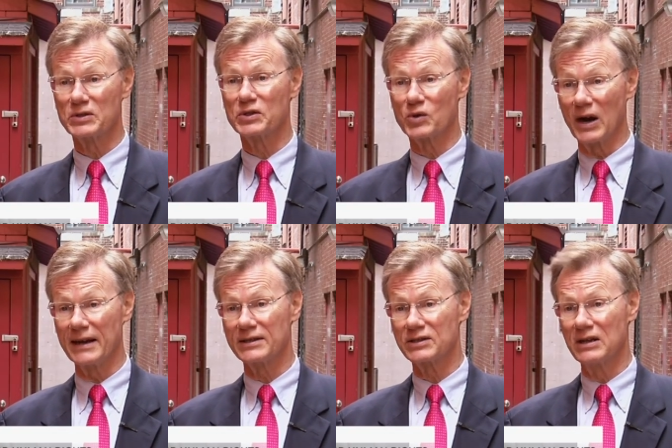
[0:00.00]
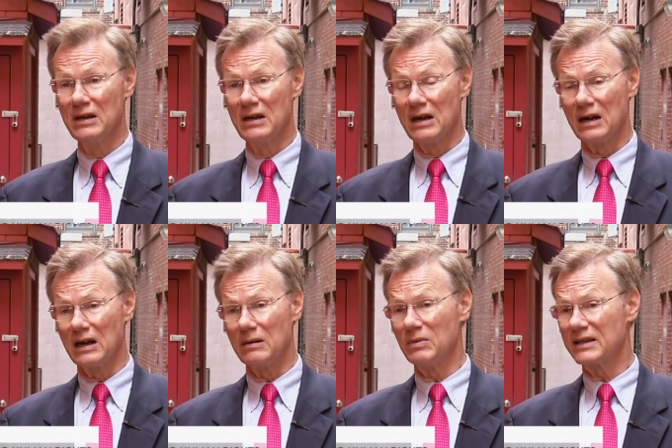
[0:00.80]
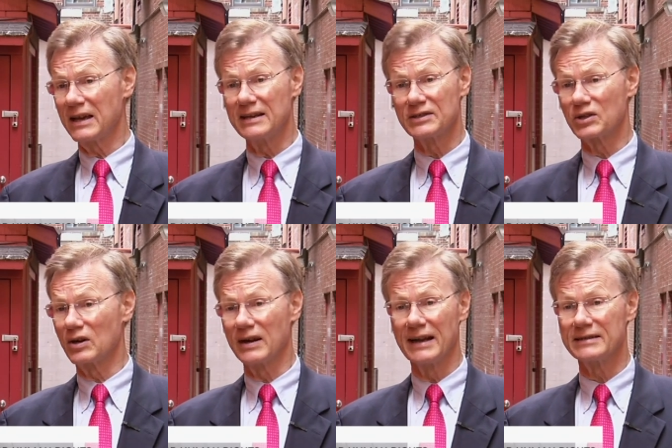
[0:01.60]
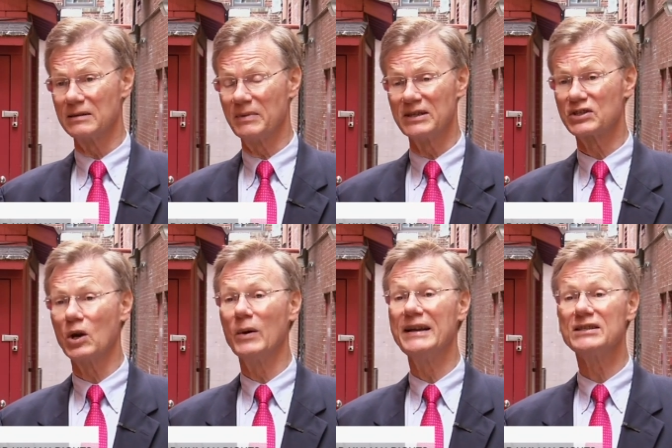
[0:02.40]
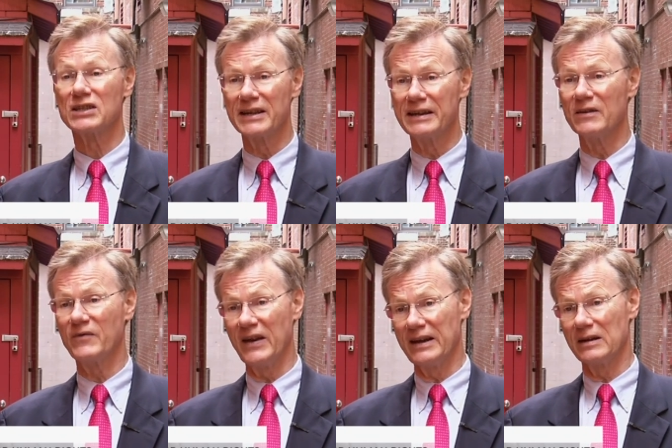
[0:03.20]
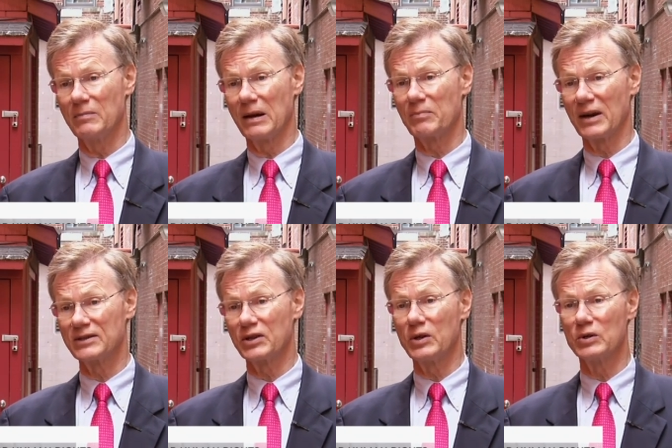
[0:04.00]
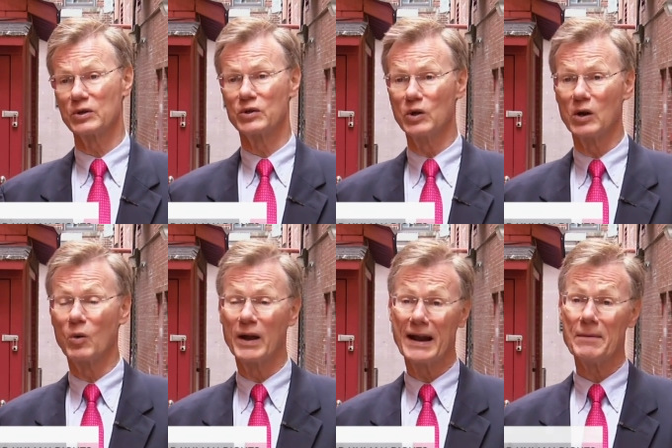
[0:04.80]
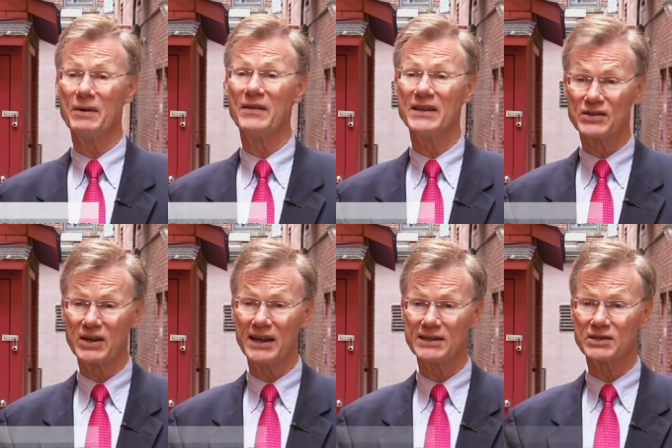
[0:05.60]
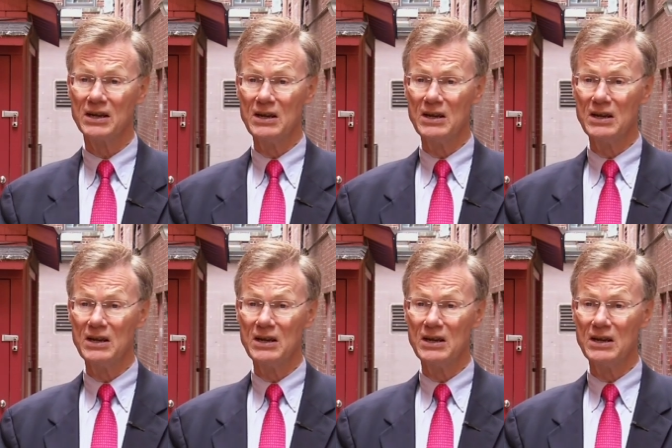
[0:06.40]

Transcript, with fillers: strikes, but that has turned out to be so easily defeated by prosecutors doing what happened in this case,